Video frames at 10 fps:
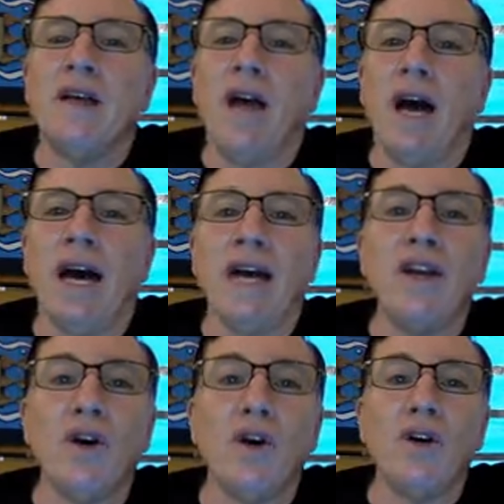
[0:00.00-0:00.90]
I
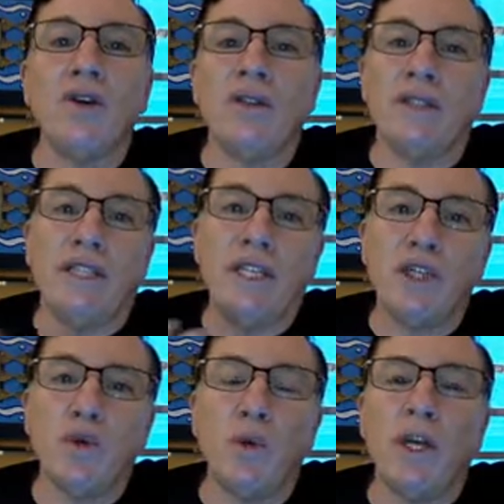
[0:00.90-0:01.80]
go
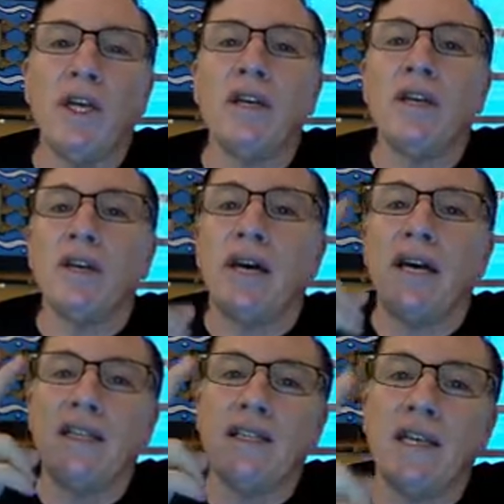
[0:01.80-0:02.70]
each week. I
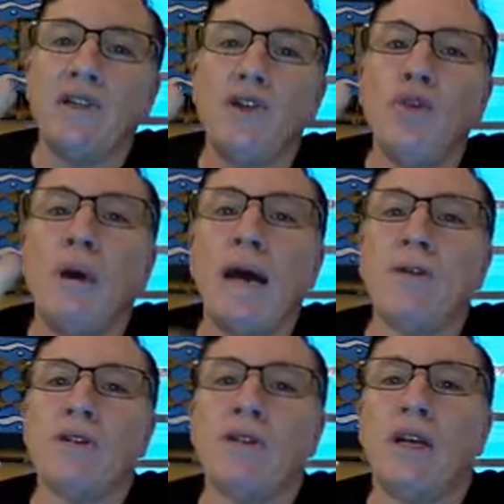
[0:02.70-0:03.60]
attend two
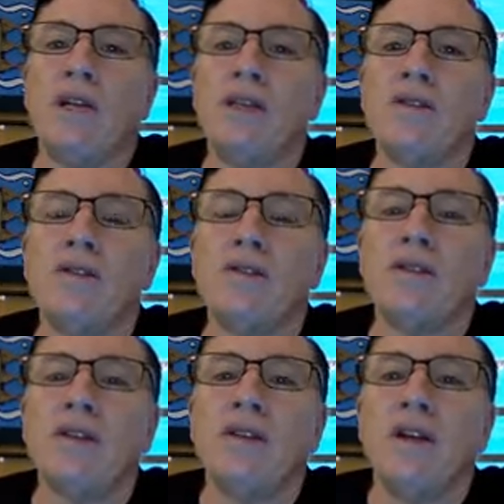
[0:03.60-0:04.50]
Bible studies.
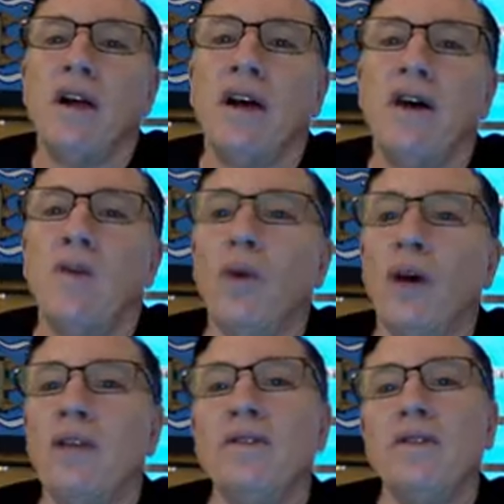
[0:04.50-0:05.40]

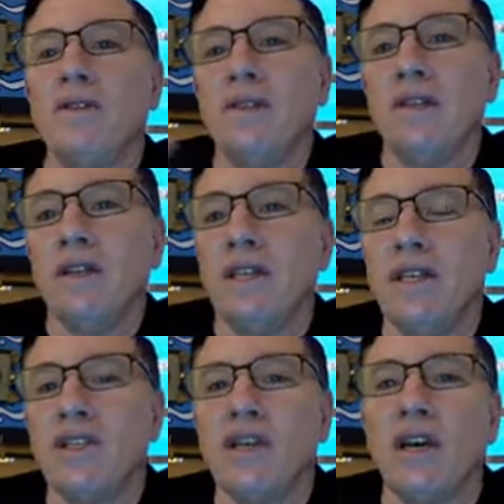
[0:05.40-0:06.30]
One
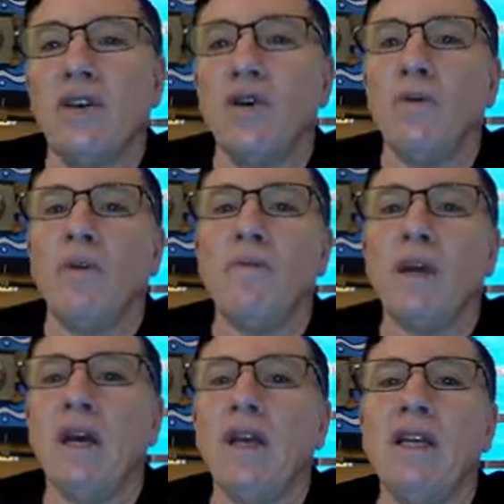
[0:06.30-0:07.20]
is a group of
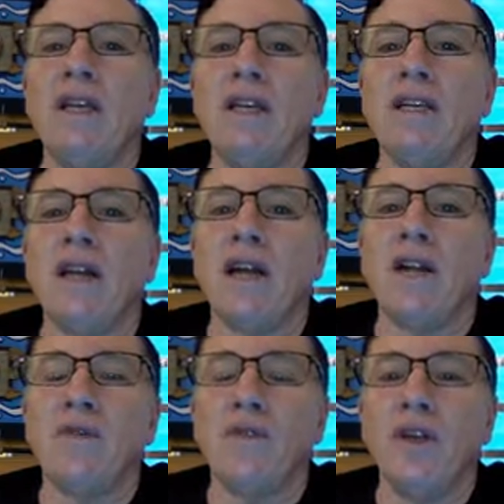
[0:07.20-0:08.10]
men in
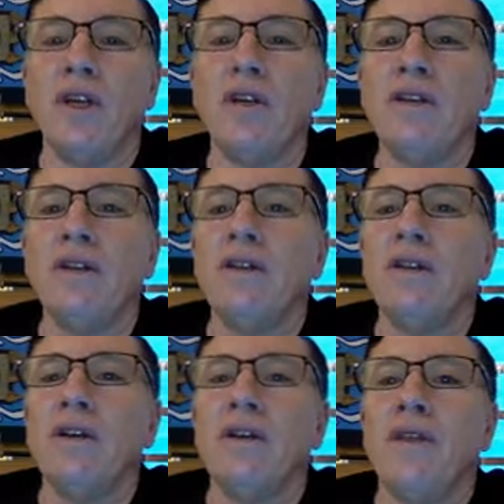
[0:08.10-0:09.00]
California
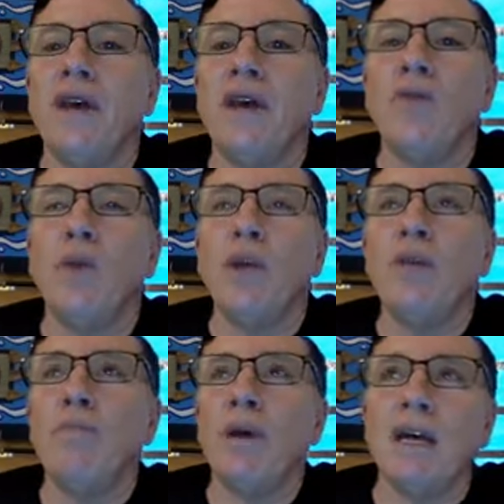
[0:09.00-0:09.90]
that we
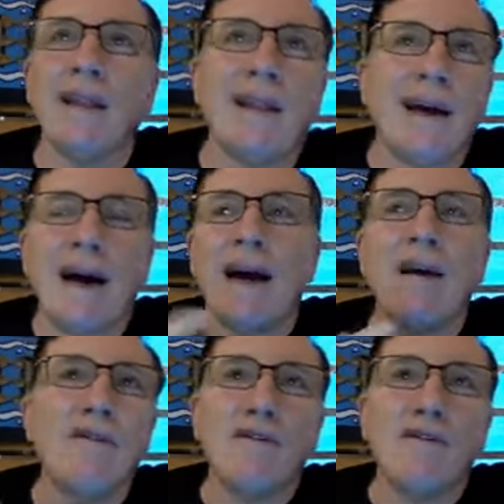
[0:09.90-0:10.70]
met live